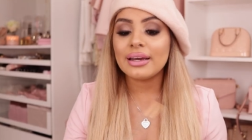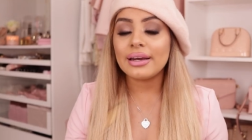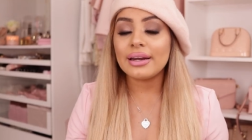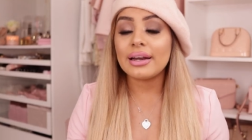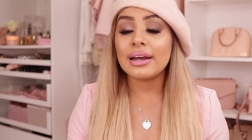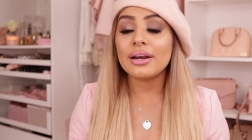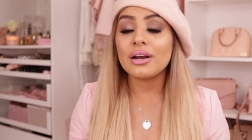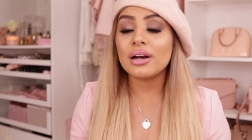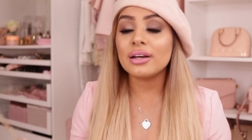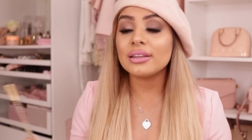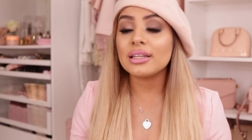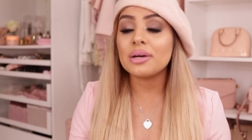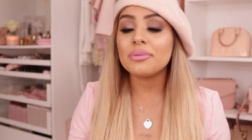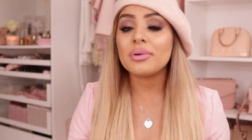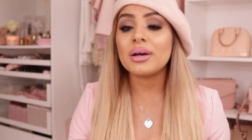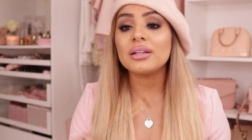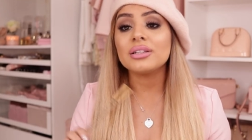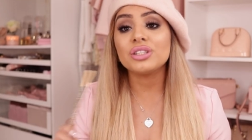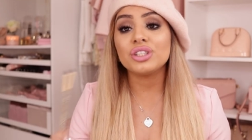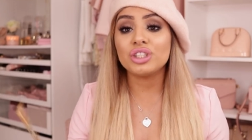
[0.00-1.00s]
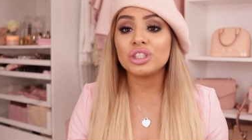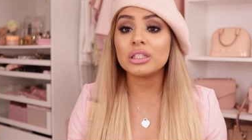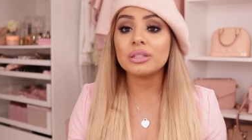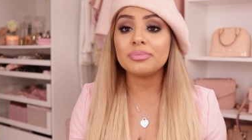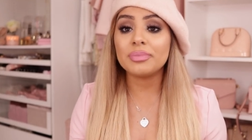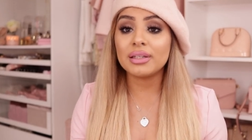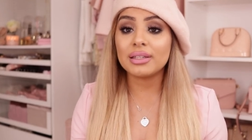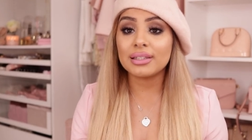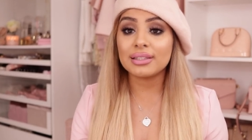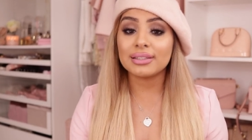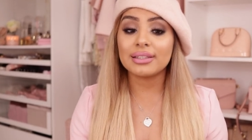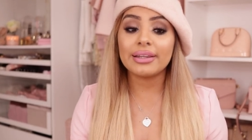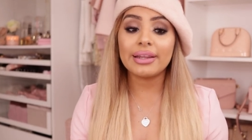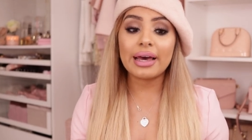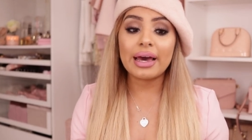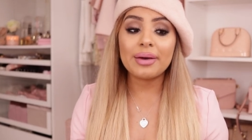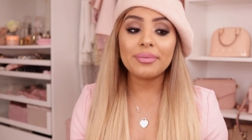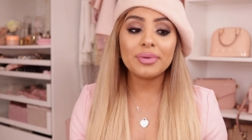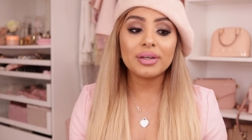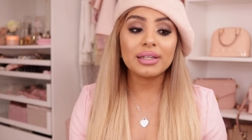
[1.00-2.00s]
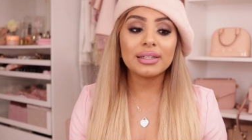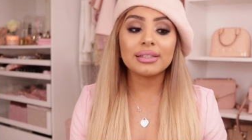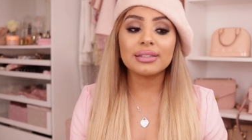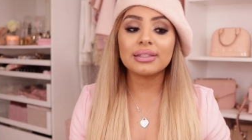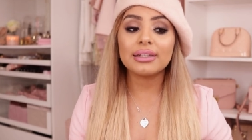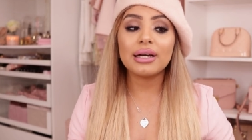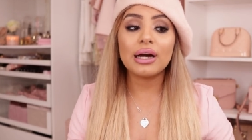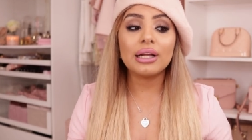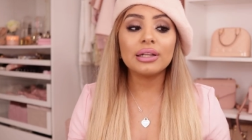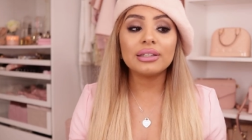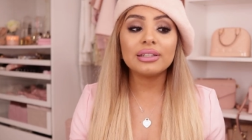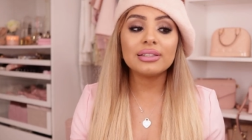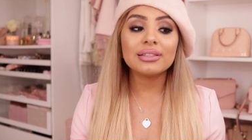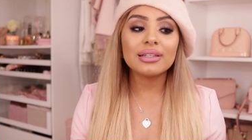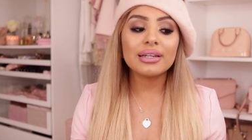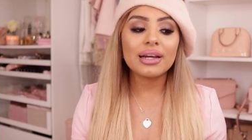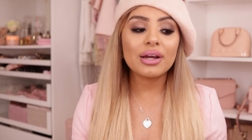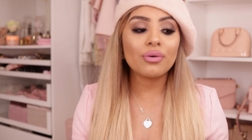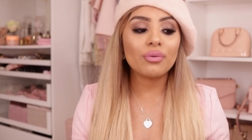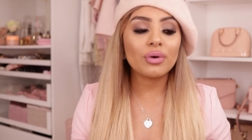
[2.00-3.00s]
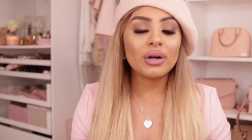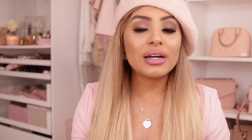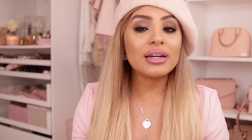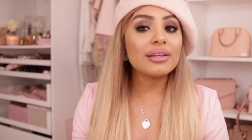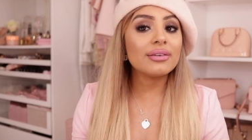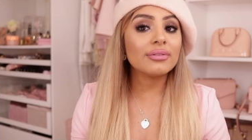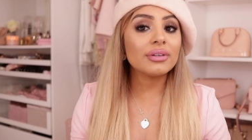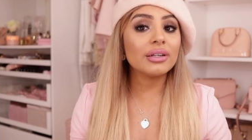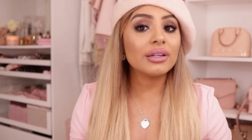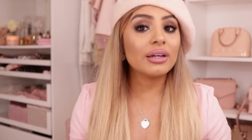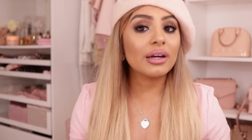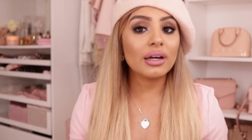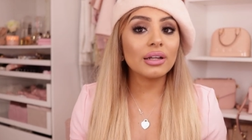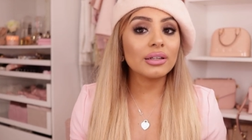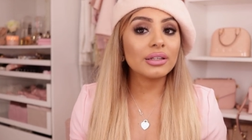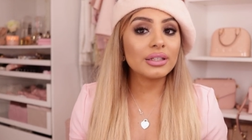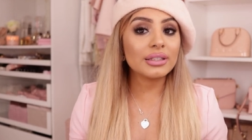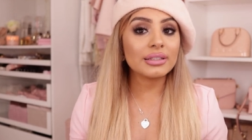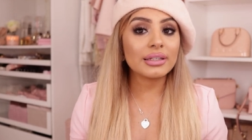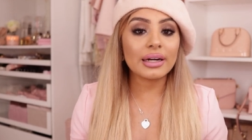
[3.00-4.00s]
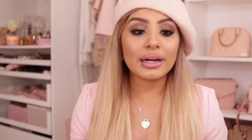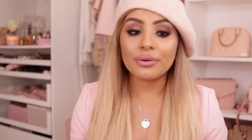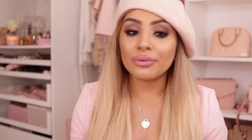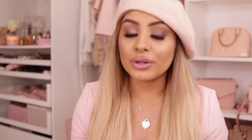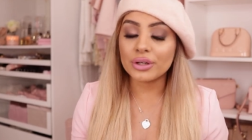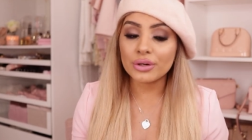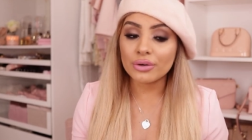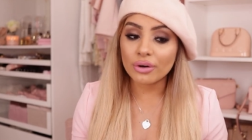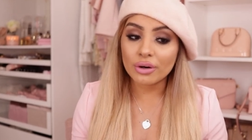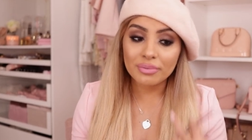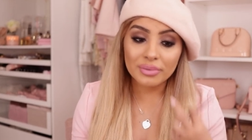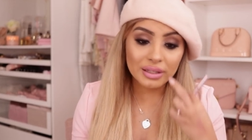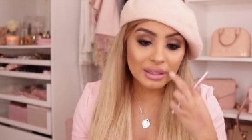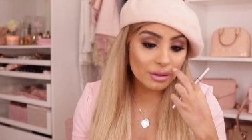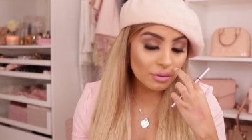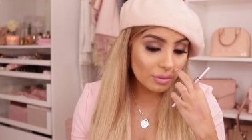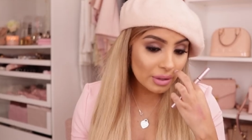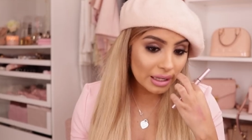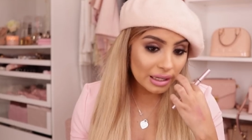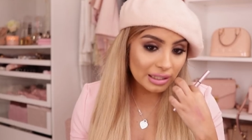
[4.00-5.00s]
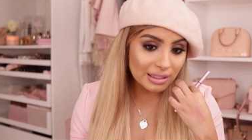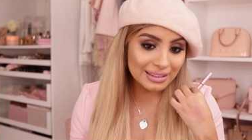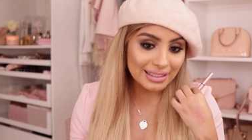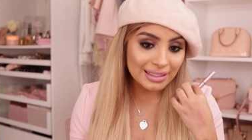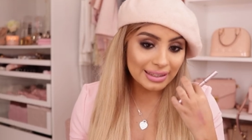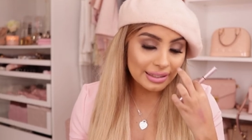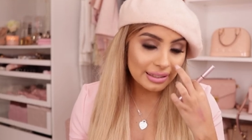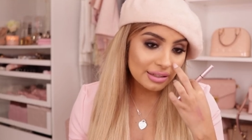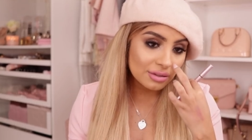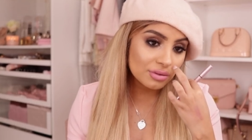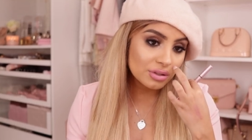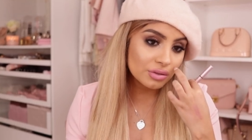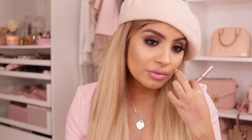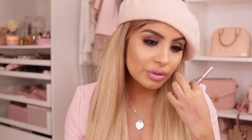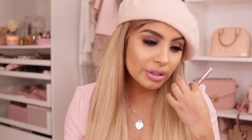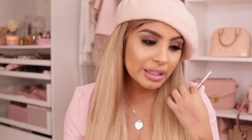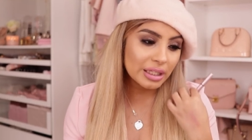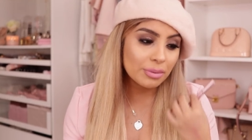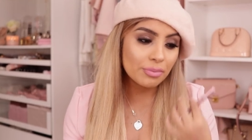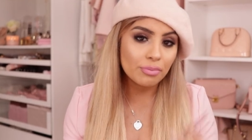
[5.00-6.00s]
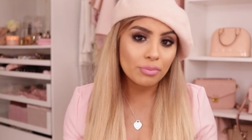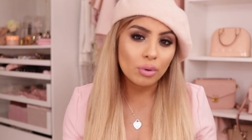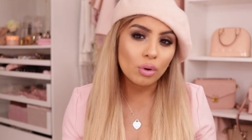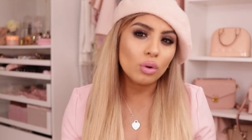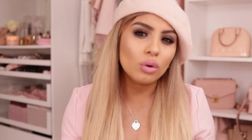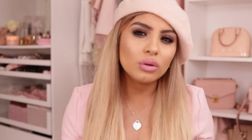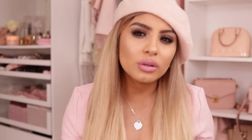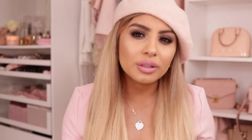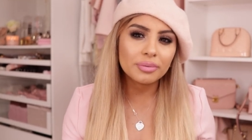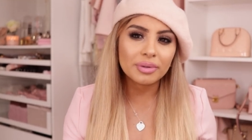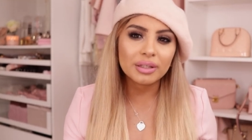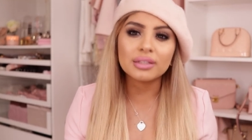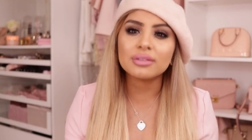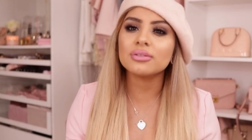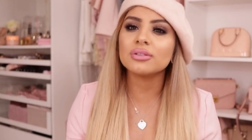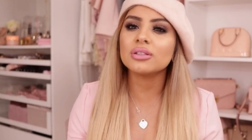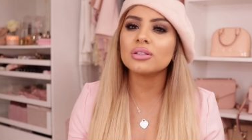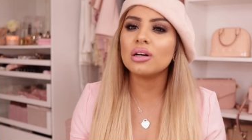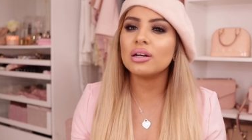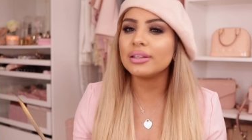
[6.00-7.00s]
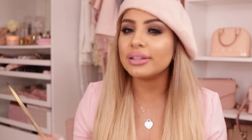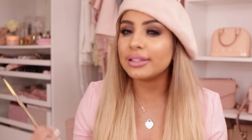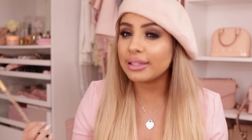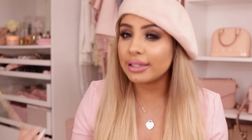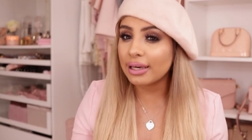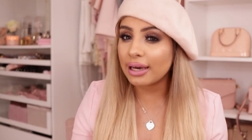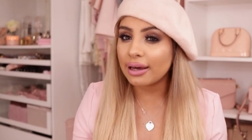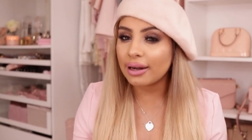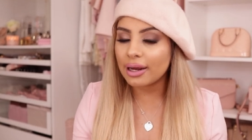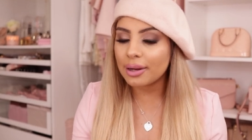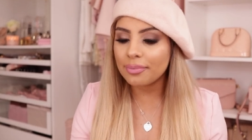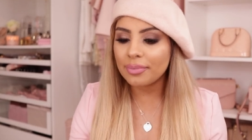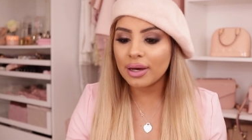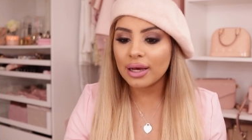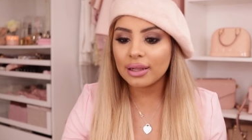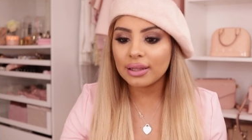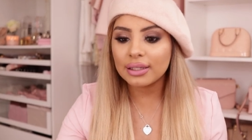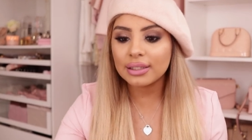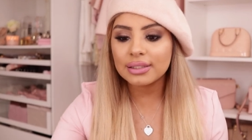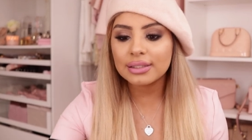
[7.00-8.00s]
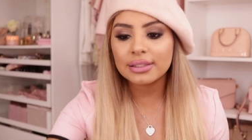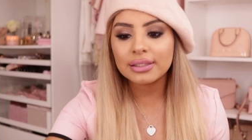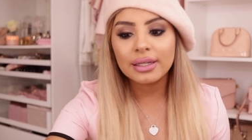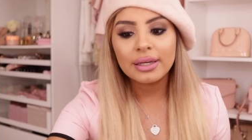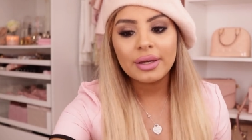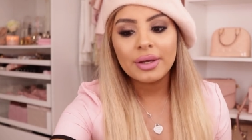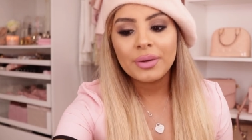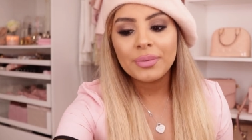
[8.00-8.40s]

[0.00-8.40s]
And I got that palette just because of that, because the colors in it weren't even colors that I would normally wear because I think it was really bold because it was called the cat eye palette.